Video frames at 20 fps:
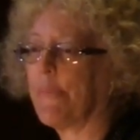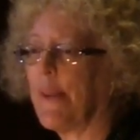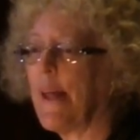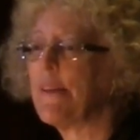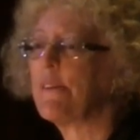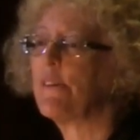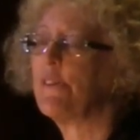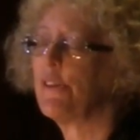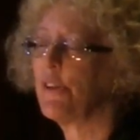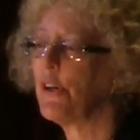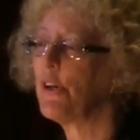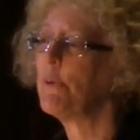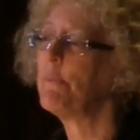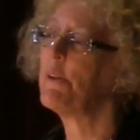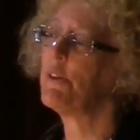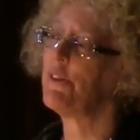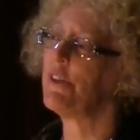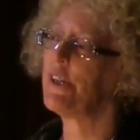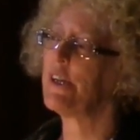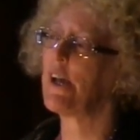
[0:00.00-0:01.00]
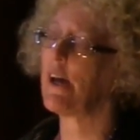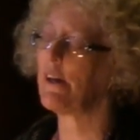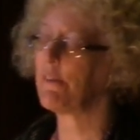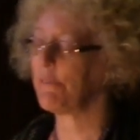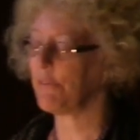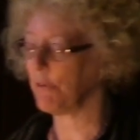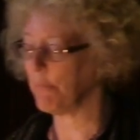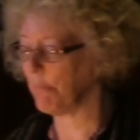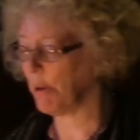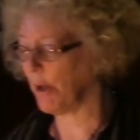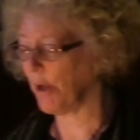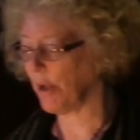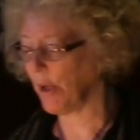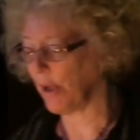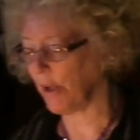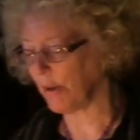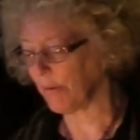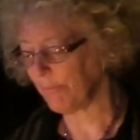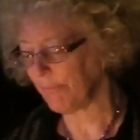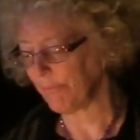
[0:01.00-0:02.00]
That's a term that she got from
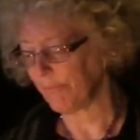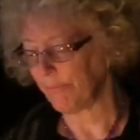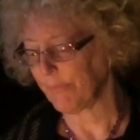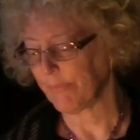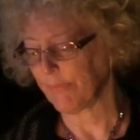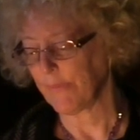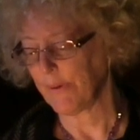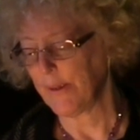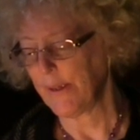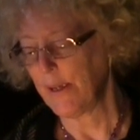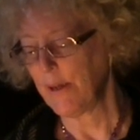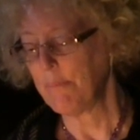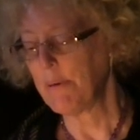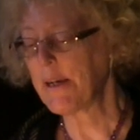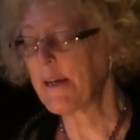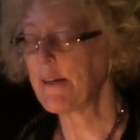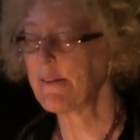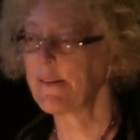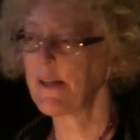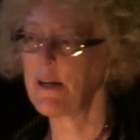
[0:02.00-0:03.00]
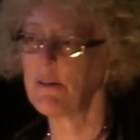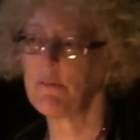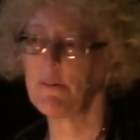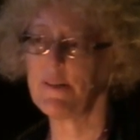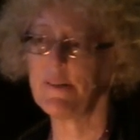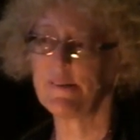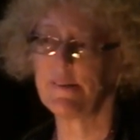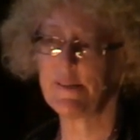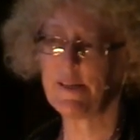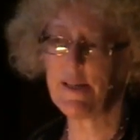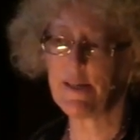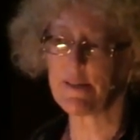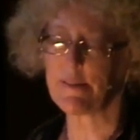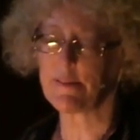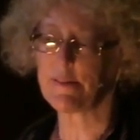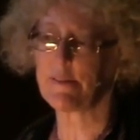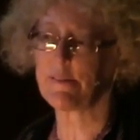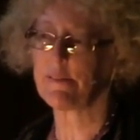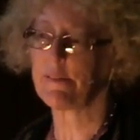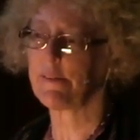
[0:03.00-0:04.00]
Paul, because I
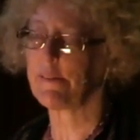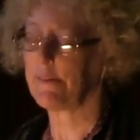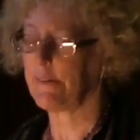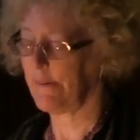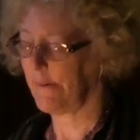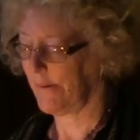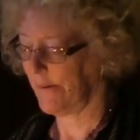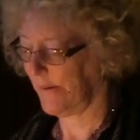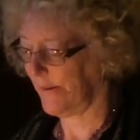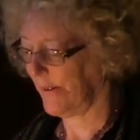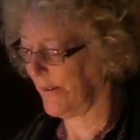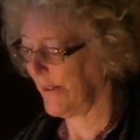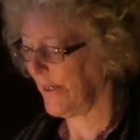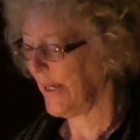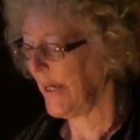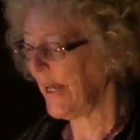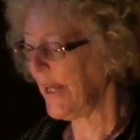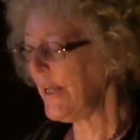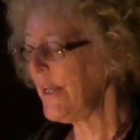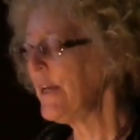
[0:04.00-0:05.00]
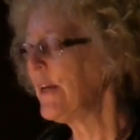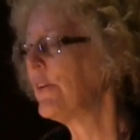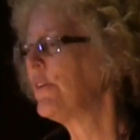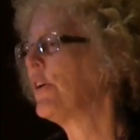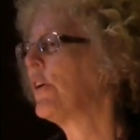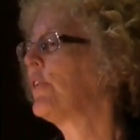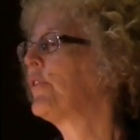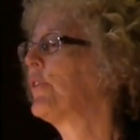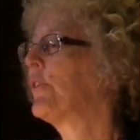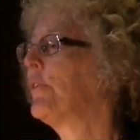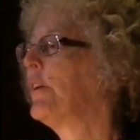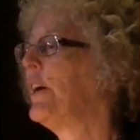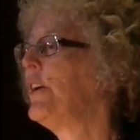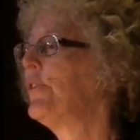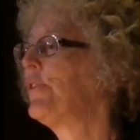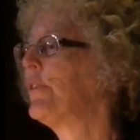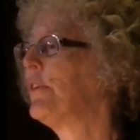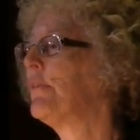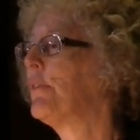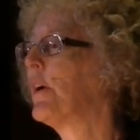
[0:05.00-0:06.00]
resist any
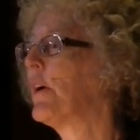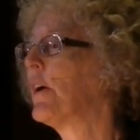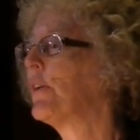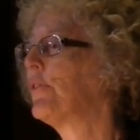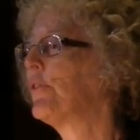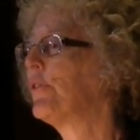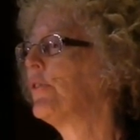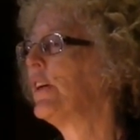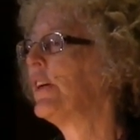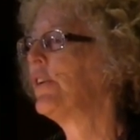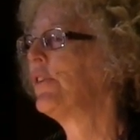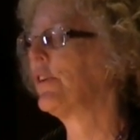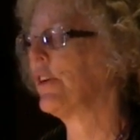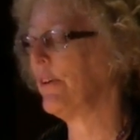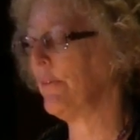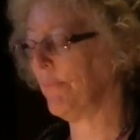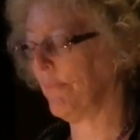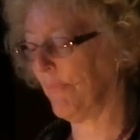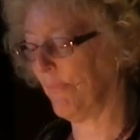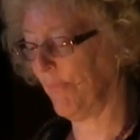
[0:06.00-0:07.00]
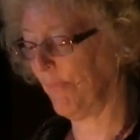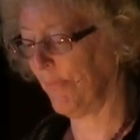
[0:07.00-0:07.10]
adulteration of our tradition.